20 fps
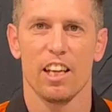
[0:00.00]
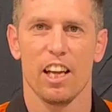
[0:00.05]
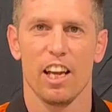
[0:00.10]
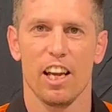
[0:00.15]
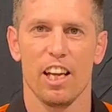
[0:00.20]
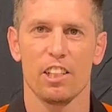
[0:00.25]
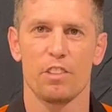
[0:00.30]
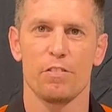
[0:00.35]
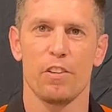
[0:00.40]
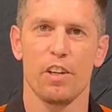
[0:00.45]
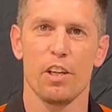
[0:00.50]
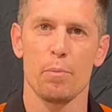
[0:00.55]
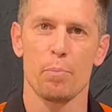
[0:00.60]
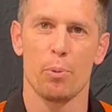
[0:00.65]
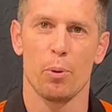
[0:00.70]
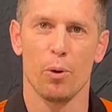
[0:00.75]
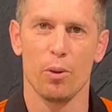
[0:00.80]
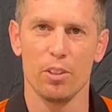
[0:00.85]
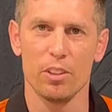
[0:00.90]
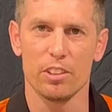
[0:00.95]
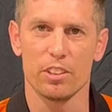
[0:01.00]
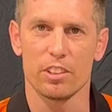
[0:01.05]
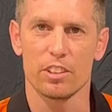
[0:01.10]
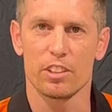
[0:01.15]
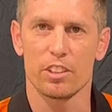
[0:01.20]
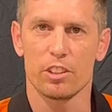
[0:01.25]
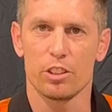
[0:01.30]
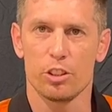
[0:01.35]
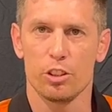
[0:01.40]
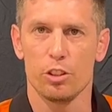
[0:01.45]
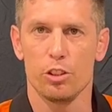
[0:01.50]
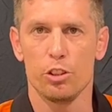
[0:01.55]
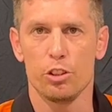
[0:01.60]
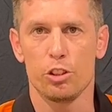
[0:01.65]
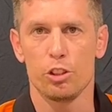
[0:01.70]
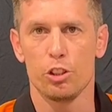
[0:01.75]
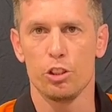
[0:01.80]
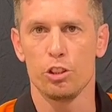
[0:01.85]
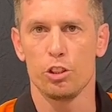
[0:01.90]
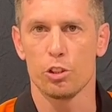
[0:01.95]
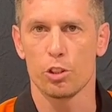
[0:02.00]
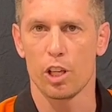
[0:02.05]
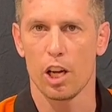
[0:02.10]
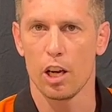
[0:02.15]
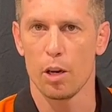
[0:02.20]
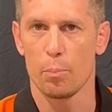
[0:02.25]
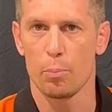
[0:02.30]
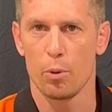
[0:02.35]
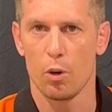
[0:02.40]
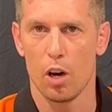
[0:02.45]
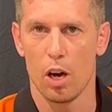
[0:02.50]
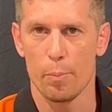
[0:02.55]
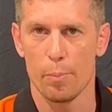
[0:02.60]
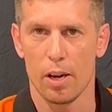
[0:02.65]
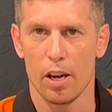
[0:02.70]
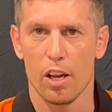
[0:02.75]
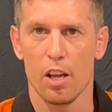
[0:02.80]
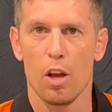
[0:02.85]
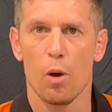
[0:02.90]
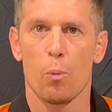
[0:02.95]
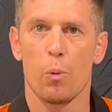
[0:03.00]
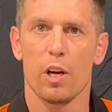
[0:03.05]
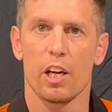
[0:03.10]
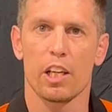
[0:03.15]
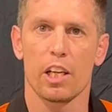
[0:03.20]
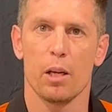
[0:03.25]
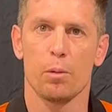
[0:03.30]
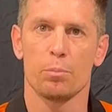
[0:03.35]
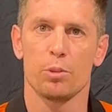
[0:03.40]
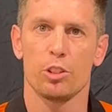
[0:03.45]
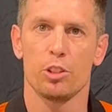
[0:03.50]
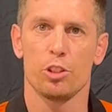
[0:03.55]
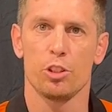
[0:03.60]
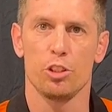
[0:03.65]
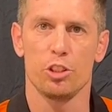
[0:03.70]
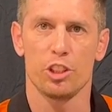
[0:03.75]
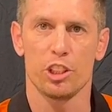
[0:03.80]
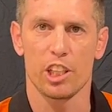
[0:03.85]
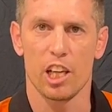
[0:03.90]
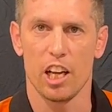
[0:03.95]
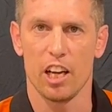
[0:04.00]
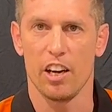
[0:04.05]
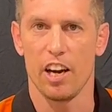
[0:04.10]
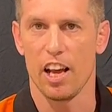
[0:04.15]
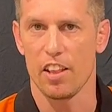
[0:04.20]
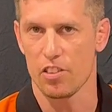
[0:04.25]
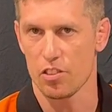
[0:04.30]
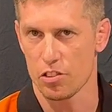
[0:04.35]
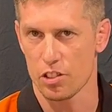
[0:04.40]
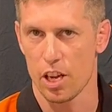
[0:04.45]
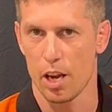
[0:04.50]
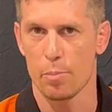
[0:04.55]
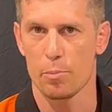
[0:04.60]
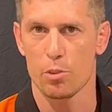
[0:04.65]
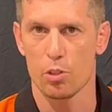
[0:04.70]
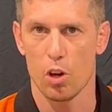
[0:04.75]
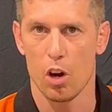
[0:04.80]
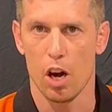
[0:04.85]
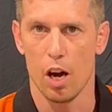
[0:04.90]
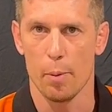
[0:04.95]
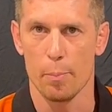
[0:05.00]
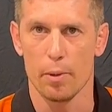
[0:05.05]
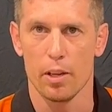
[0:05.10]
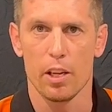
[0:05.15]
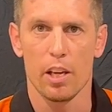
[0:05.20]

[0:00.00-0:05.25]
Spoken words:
It's very important to choose your color primer when it comes to choose your color at the same time.